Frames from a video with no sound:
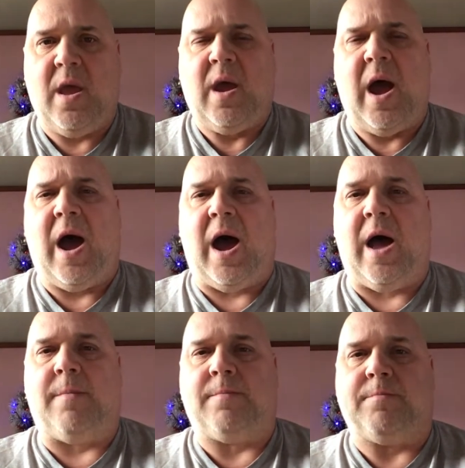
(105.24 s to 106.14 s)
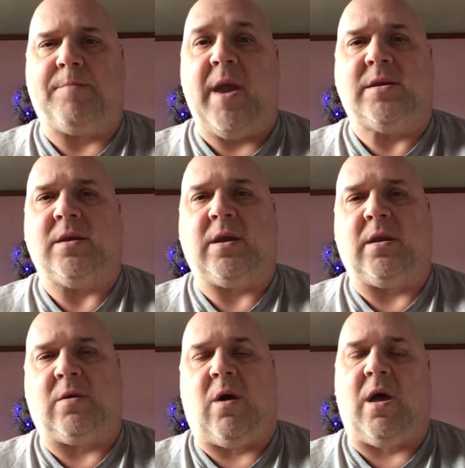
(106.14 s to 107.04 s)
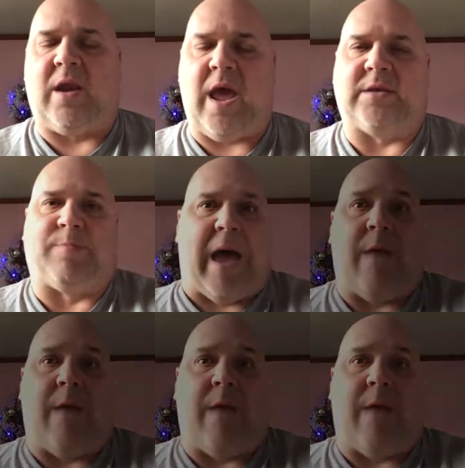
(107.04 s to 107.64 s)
Basically, you can call it a spy